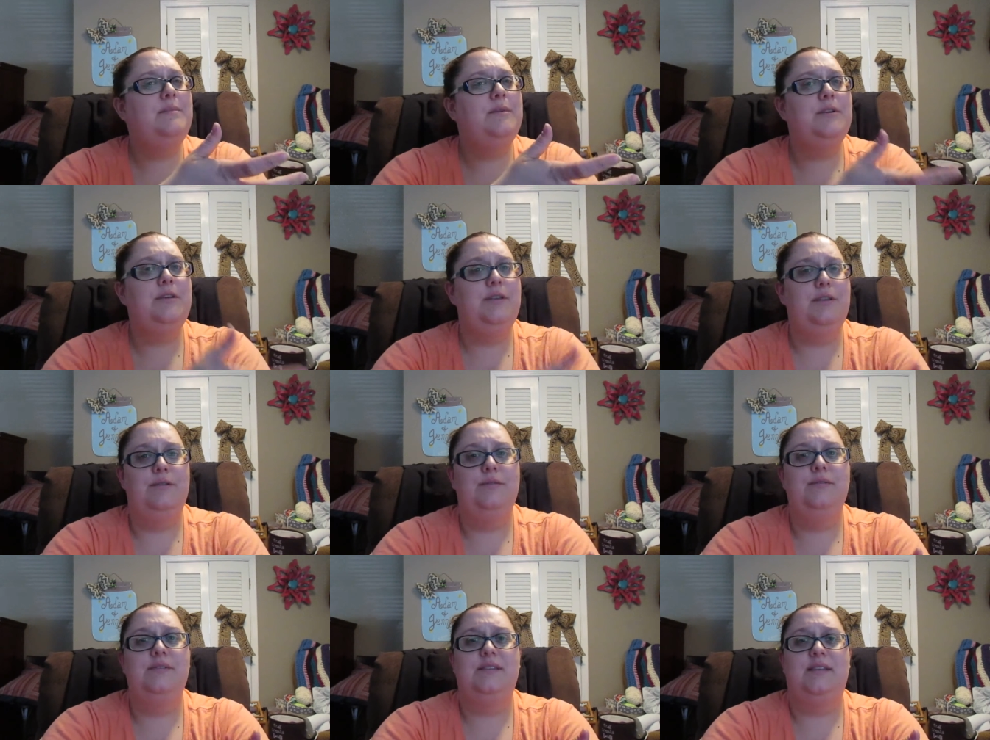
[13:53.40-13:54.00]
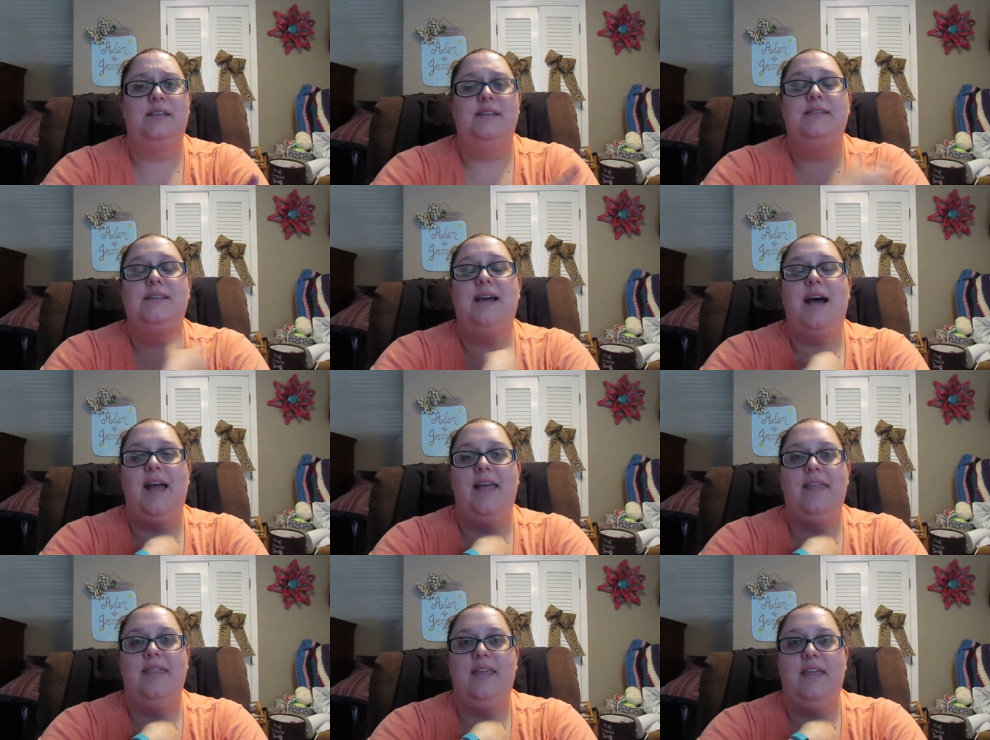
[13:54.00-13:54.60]
are useless,
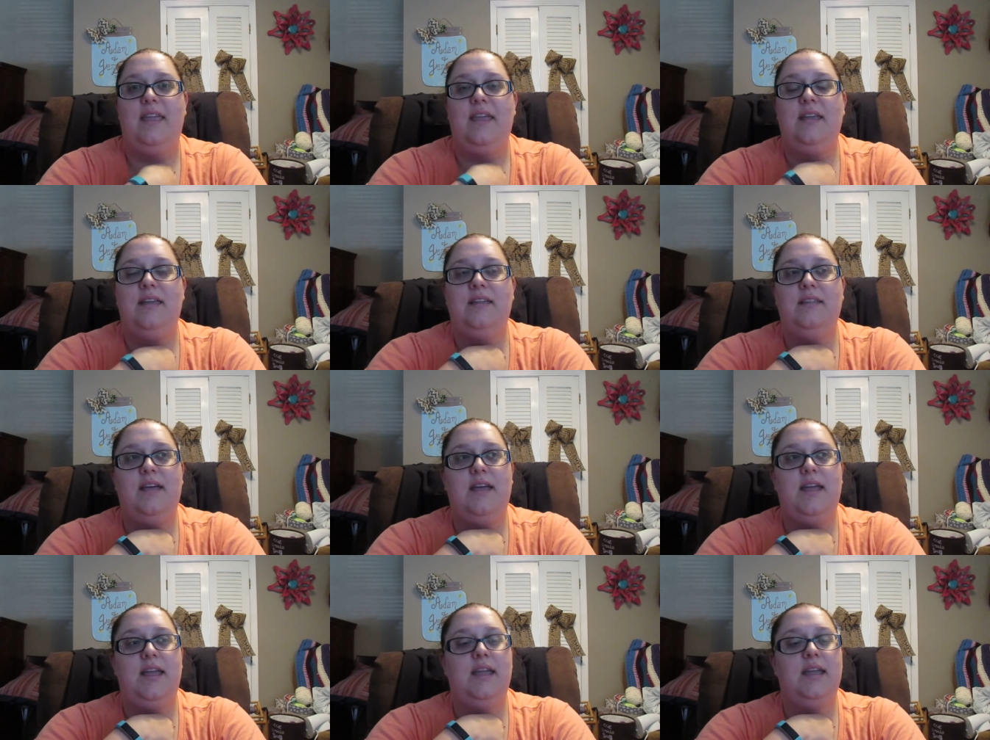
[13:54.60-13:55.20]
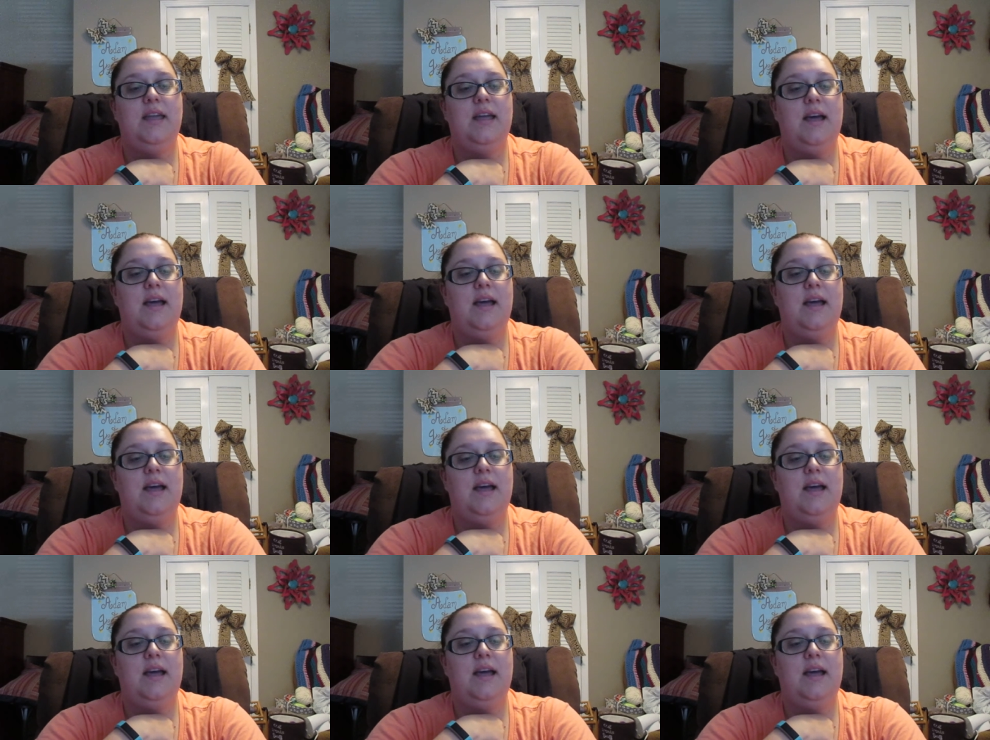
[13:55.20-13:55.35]
I think. Like,